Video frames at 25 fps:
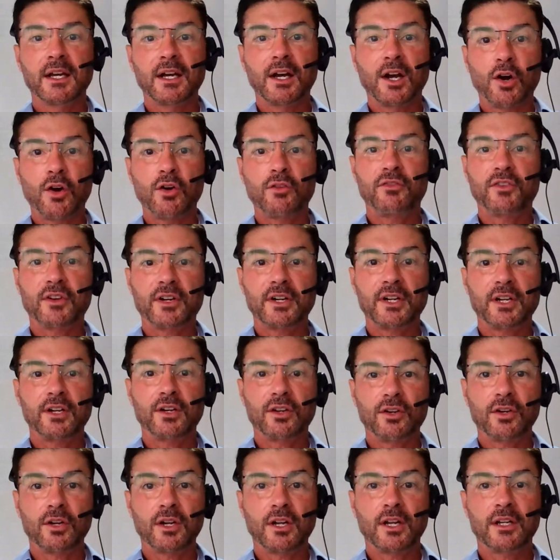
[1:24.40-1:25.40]

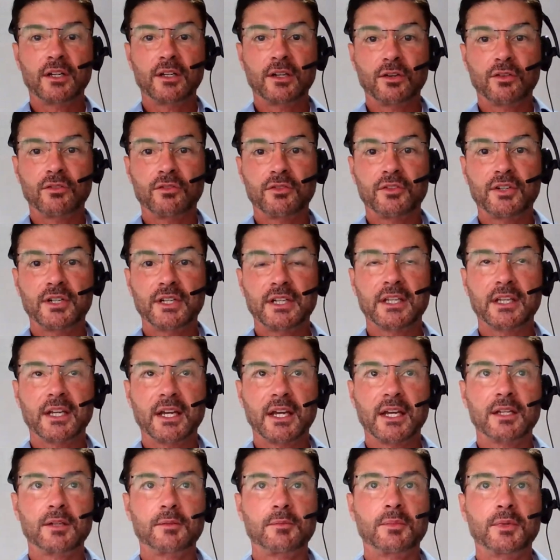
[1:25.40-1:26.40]
over and over
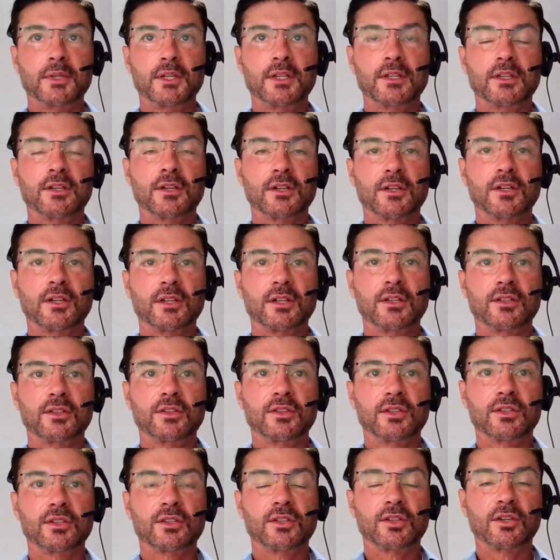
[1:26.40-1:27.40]
again,
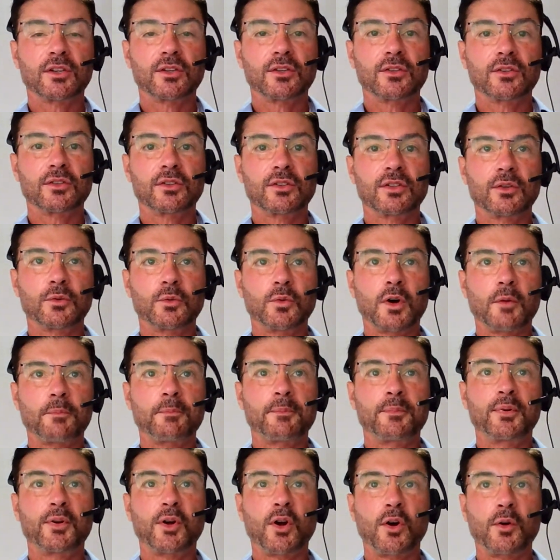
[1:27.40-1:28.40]
because
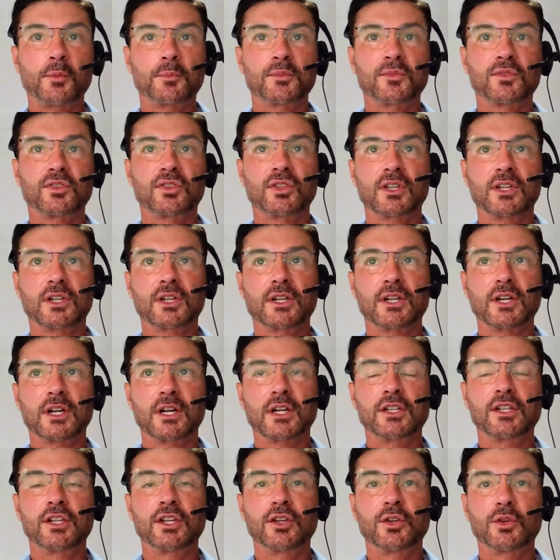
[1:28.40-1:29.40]
what prompts a
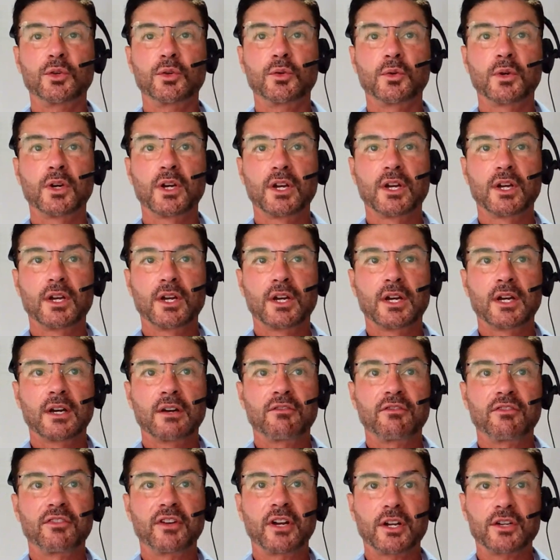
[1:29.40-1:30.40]
new
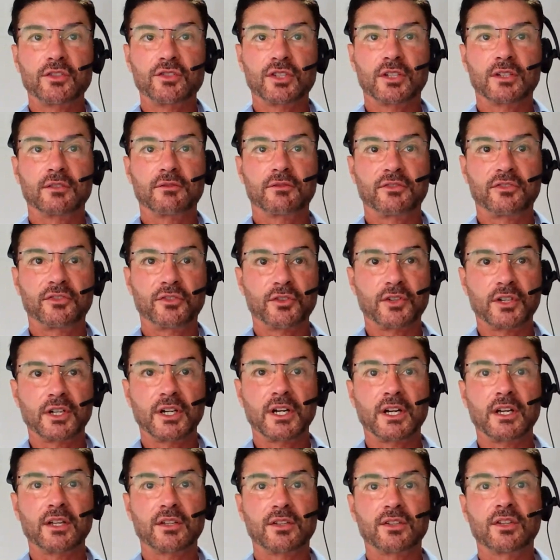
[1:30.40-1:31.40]
version for
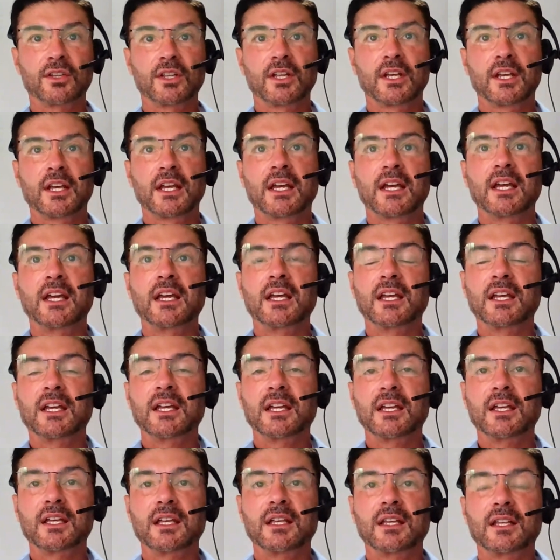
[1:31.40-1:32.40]
us
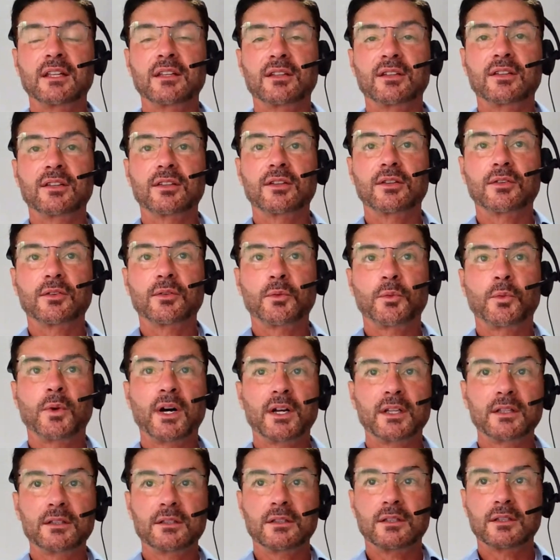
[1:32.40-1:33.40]
is,
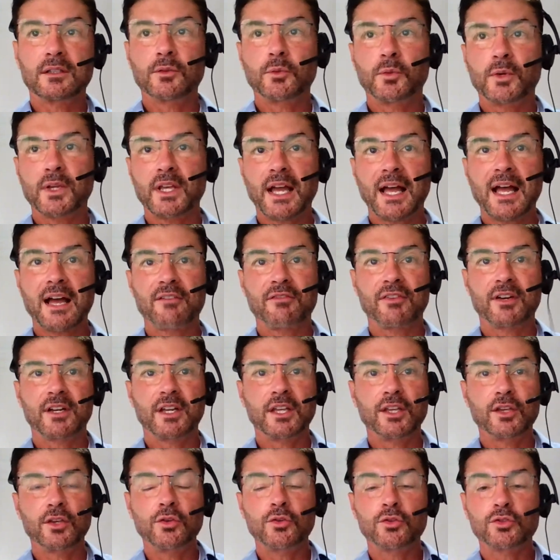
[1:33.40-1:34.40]
one, we have a
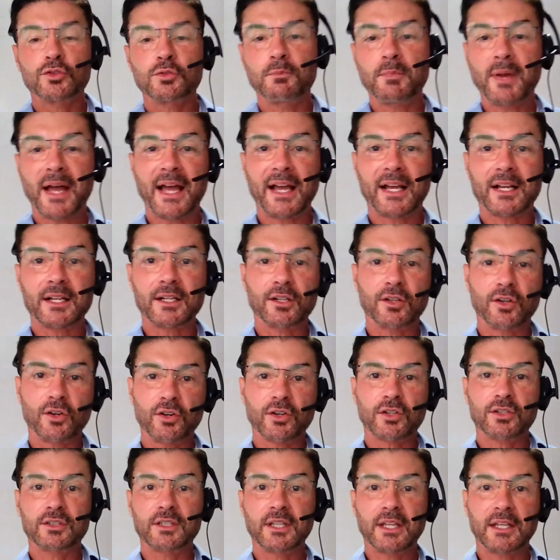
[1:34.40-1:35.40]
huge
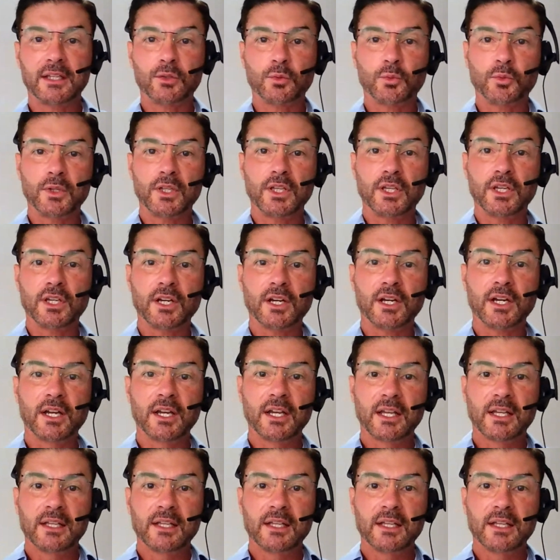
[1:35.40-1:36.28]
backlog that we are